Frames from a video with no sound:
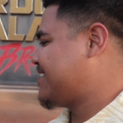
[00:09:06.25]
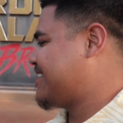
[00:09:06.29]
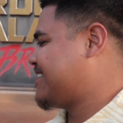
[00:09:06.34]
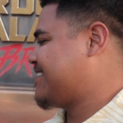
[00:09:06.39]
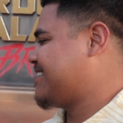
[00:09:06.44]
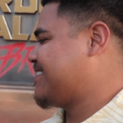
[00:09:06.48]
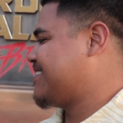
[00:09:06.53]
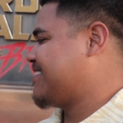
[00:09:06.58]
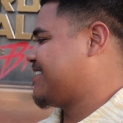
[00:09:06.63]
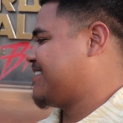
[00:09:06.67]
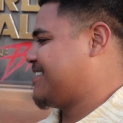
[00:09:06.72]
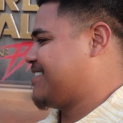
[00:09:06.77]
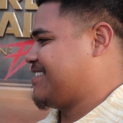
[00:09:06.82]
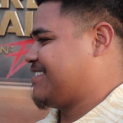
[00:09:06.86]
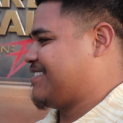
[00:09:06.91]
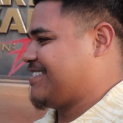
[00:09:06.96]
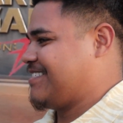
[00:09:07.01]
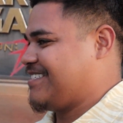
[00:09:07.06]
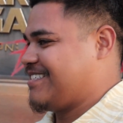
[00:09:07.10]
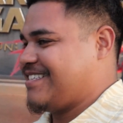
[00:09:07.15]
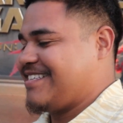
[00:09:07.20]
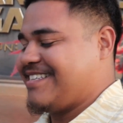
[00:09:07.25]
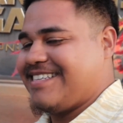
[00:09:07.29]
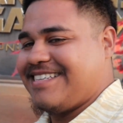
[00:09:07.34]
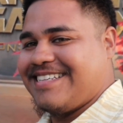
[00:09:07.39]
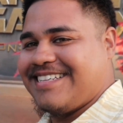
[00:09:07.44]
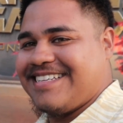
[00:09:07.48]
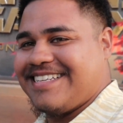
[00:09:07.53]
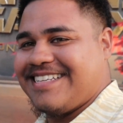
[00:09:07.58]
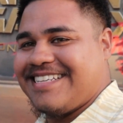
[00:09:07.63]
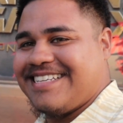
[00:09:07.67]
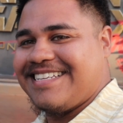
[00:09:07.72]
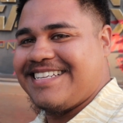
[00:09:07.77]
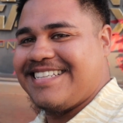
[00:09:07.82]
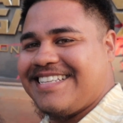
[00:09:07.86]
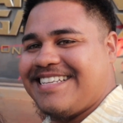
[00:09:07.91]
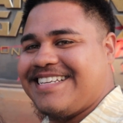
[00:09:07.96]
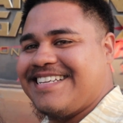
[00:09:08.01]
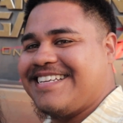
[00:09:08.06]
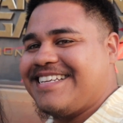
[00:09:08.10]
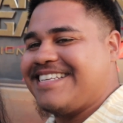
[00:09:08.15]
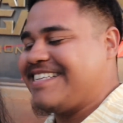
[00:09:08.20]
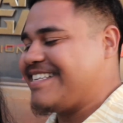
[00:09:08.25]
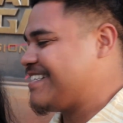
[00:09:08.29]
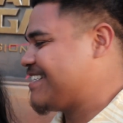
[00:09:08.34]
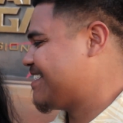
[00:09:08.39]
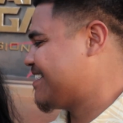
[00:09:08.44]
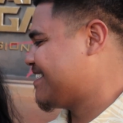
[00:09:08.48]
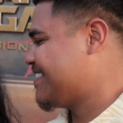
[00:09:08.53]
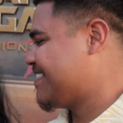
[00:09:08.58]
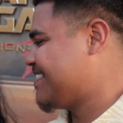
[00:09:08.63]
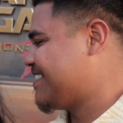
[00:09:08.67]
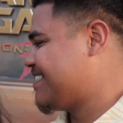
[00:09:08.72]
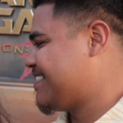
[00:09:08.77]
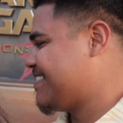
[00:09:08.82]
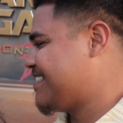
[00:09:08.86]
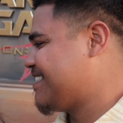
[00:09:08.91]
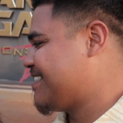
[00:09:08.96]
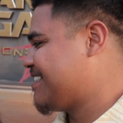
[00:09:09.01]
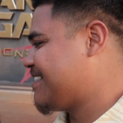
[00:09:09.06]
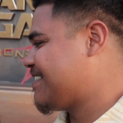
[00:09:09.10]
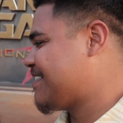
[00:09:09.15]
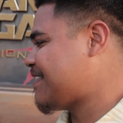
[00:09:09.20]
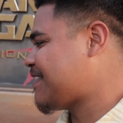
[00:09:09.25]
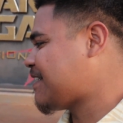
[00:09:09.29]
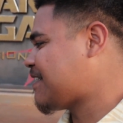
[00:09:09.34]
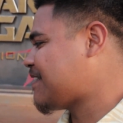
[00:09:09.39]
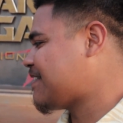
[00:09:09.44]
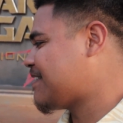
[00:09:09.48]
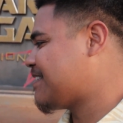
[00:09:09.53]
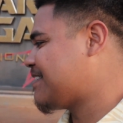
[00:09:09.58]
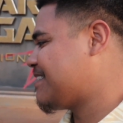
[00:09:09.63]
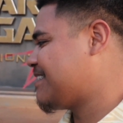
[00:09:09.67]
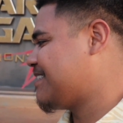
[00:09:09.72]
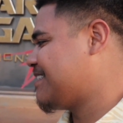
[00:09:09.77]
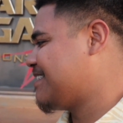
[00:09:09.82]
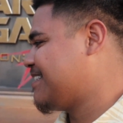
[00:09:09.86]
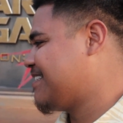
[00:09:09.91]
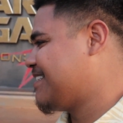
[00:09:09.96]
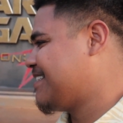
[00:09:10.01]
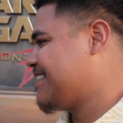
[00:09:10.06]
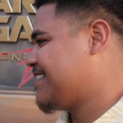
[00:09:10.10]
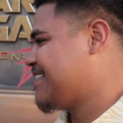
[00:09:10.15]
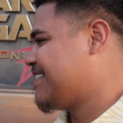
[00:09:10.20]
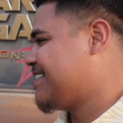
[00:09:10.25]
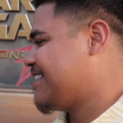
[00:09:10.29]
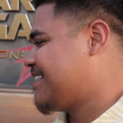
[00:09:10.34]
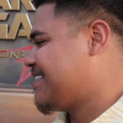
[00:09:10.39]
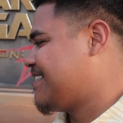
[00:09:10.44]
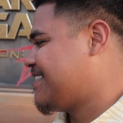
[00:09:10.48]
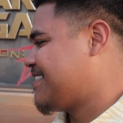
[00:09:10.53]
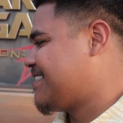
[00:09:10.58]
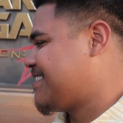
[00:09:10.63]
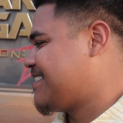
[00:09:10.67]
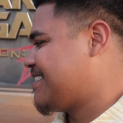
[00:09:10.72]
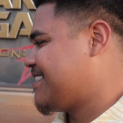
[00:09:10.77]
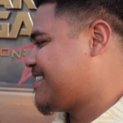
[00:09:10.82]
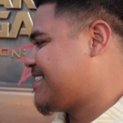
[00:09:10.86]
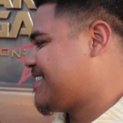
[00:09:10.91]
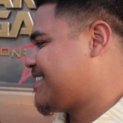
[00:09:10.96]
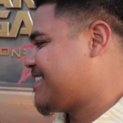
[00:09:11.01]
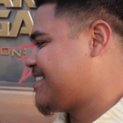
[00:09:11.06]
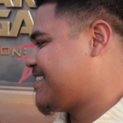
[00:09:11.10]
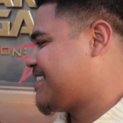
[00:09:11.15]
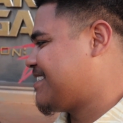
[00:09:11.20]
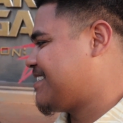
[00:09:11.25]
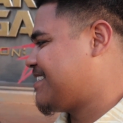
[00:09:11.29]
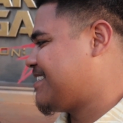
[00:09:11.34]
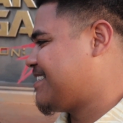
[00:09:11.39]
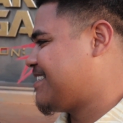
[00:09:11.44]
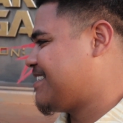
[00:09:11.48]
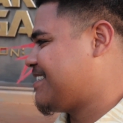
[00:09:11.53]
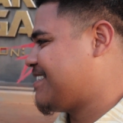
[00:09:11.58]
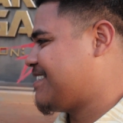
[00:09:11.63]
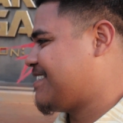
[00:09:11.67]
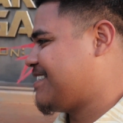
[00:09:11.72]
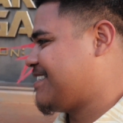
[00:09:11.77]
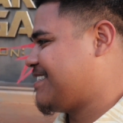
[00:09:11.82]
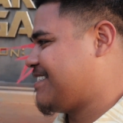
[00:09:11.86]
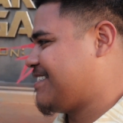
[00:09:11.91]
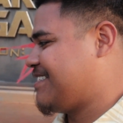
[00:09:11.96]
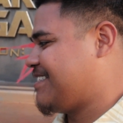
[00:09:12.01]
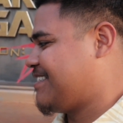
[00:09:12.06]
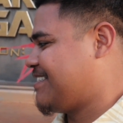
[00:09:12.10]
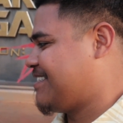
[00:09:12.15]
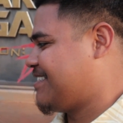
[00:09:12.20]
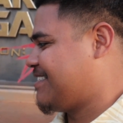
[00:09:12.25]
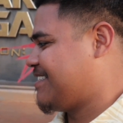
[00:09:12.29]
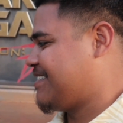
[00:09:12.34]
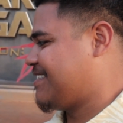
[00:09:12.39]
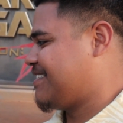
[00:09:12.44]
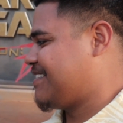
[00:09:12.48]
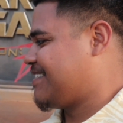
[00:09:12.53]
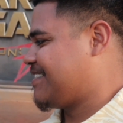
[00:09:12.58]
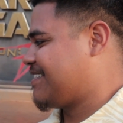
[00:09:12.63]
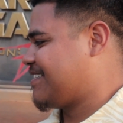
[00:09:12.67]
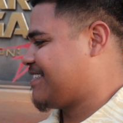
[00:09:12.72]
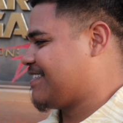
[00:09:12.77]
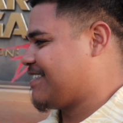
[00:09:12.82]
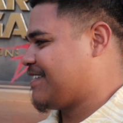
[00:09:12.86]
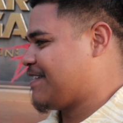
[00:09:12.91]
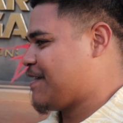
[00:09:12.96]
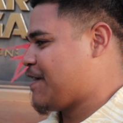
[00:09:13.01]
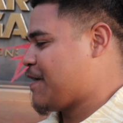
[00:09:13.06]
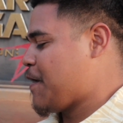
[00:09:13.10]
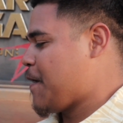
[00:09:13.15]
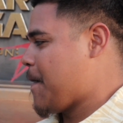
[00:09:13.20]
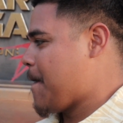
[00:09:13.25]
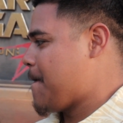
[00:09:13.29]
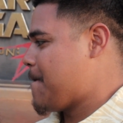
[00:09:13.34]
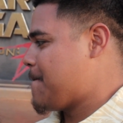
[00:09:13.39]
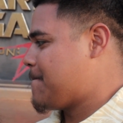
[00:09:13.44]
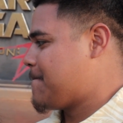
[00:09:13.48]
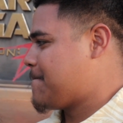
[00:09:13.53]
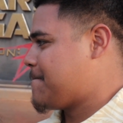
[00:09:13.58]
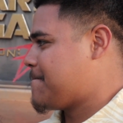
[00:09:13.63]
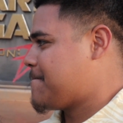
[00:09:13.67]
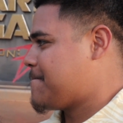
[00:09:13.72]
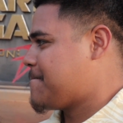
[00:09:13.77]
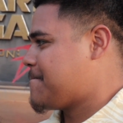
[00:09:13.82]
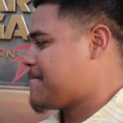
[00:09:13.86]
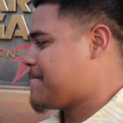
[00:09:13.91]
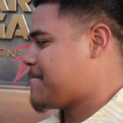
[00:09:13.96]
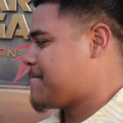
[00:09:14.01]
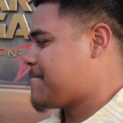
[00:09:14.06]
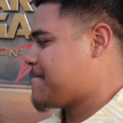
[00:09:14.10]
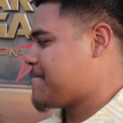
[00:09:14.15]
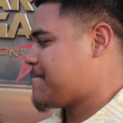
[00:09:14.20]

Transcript: (silent)